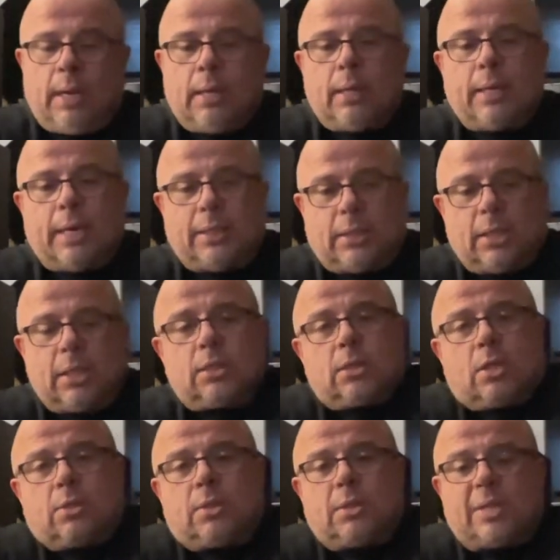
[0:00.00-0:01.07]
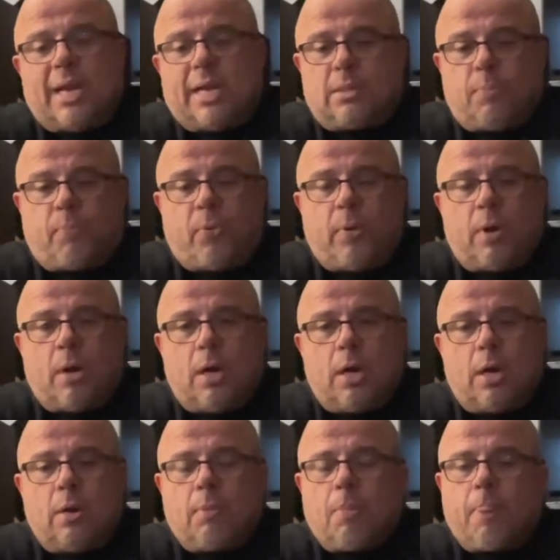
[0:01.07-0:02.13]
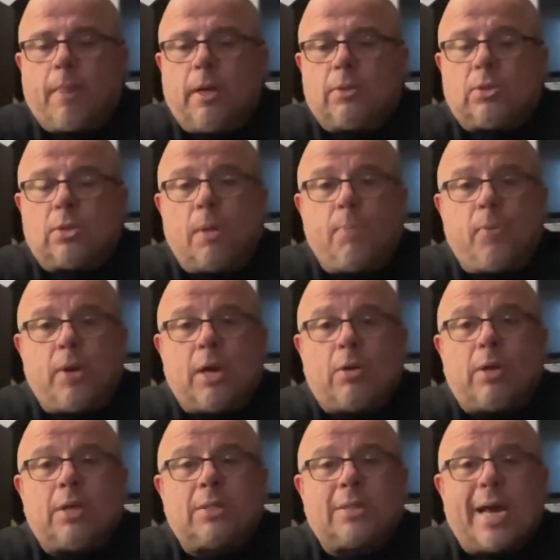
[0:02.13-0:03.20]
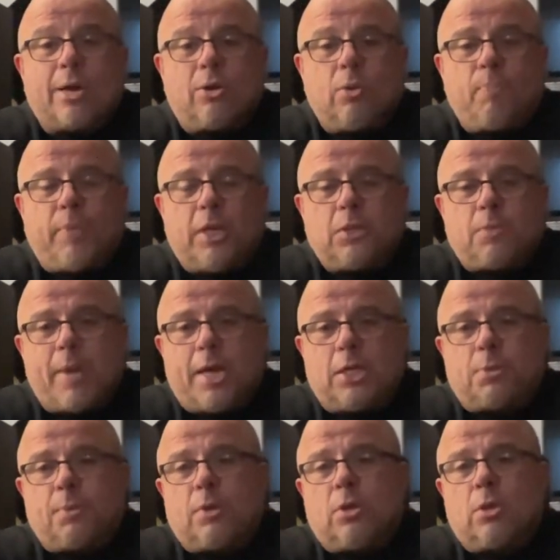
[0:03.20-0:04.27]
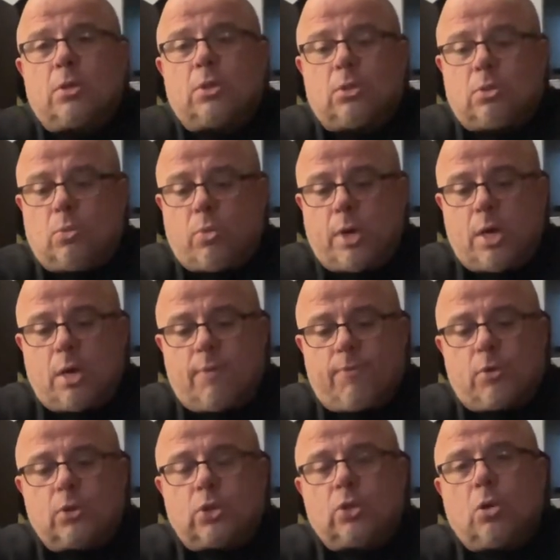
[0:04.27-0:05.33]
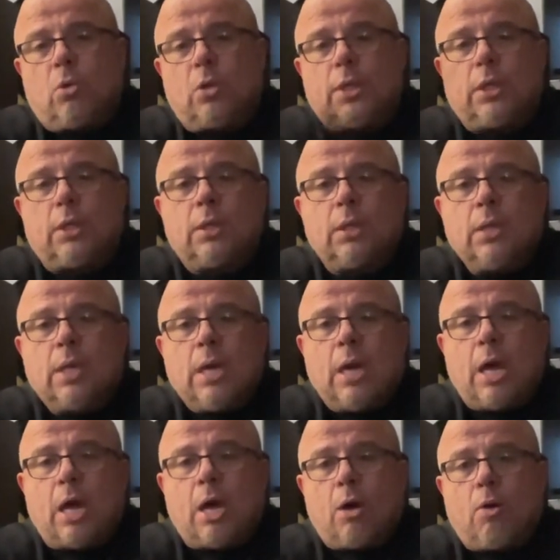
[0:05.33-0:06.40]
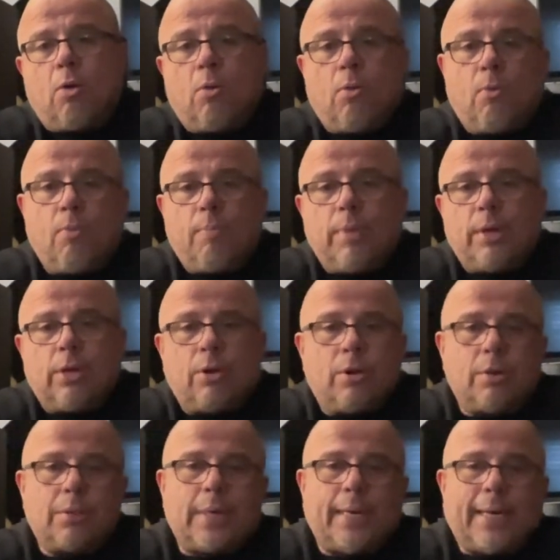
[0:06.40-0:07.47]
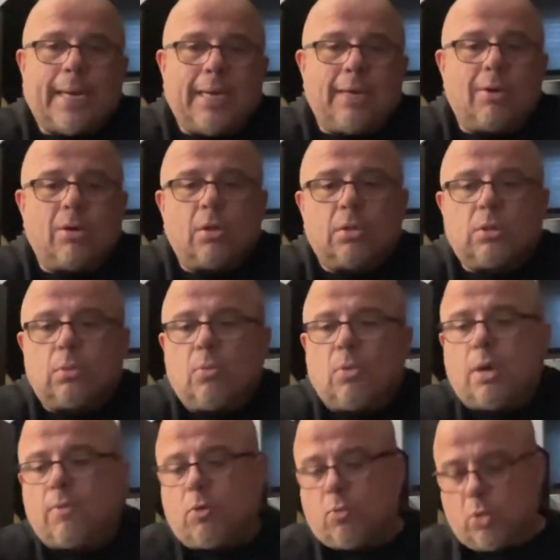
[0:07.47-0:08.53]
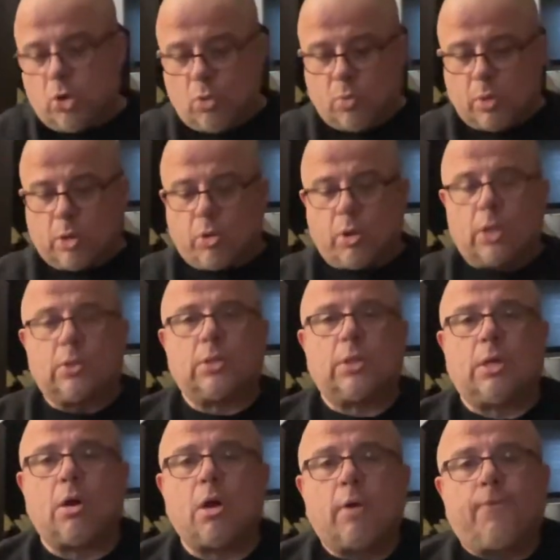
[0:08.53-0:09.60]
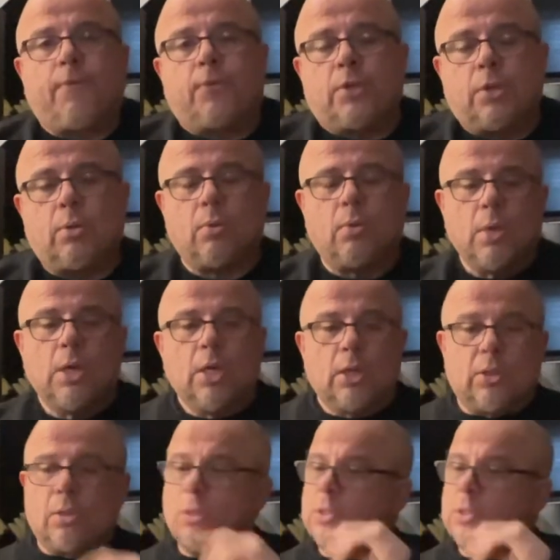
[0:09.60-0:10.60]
get this, because this has a sub preamp, and it's got good bass management because it's a way of controlling how many hertz, like 80 hertz or whatever, where you want to cross it off to the